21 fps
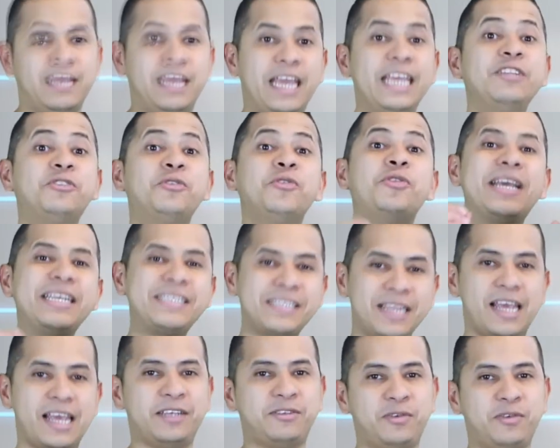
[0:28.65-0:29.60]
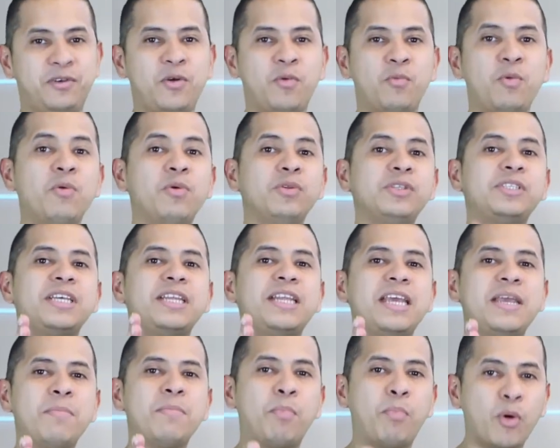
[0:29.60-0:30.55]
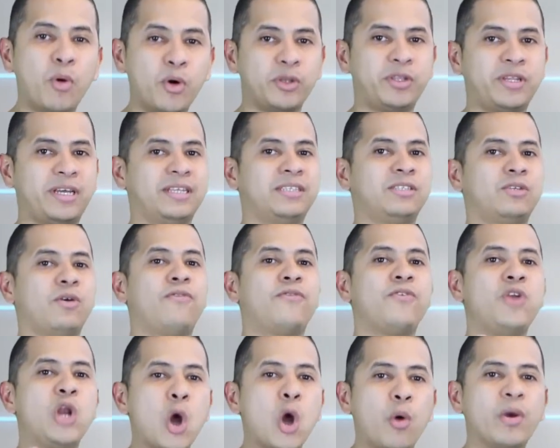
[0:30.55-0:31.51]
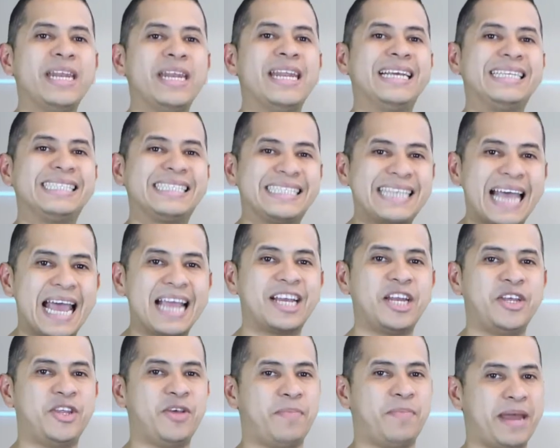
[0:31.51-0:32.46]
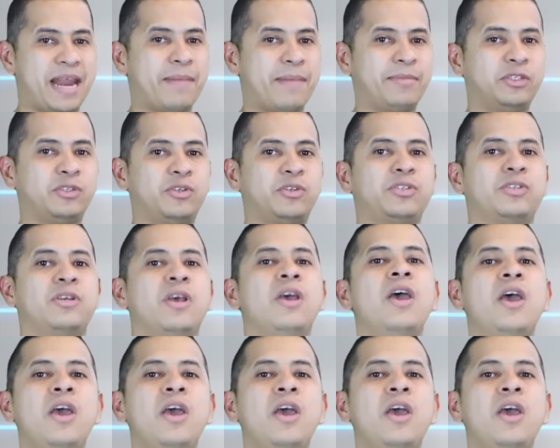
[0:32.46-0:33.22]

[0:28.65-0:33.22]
In today's lesson, we will see the importance of knowing exactly the parameters